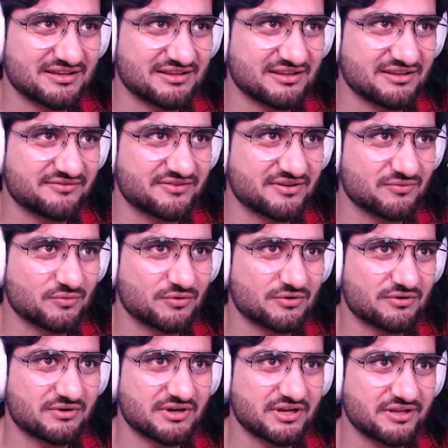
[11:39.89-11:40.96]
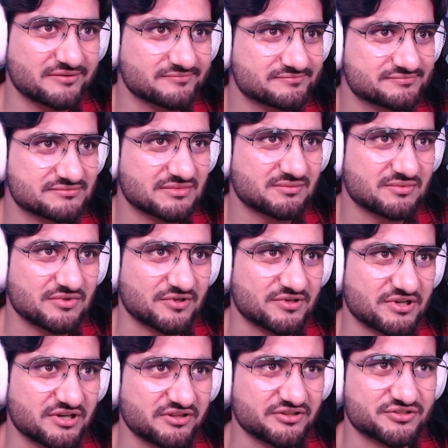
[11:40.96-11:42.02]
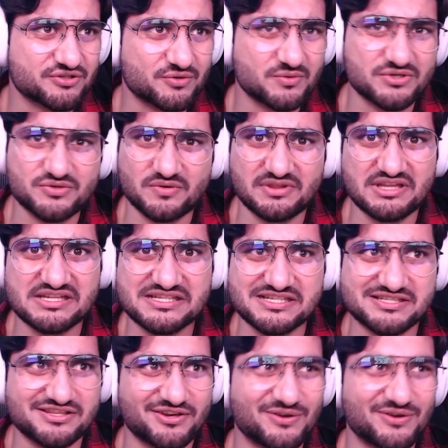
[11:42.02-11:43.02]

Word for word: love and war, right? Not entirely sure which one this is, though.